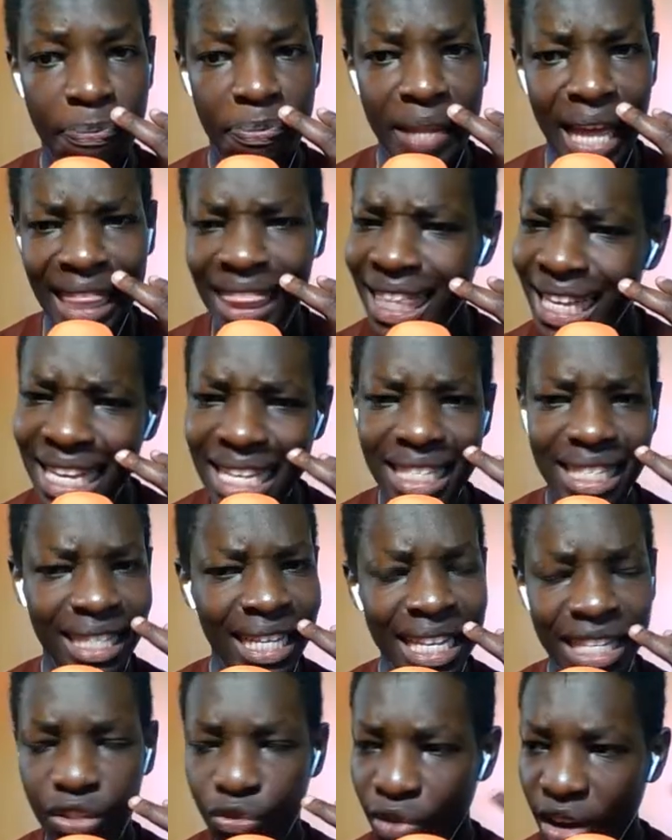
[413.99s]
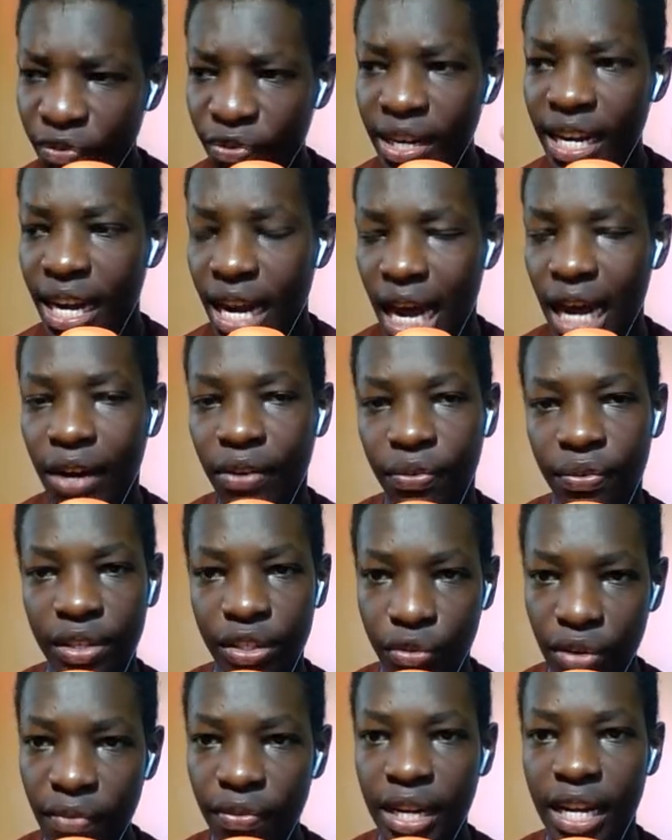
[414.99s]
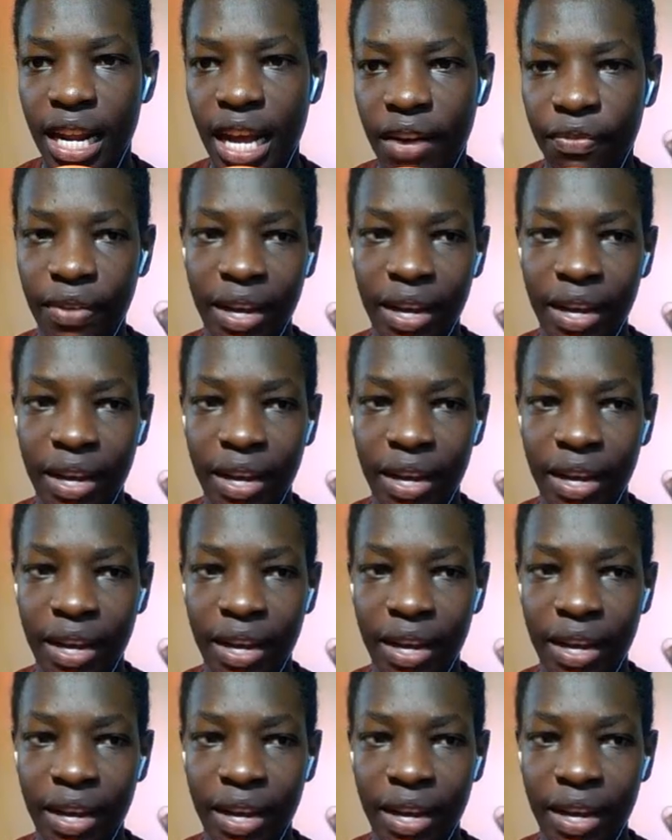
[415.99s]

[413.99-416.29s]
I think he's traveled enough. He's traveled enough.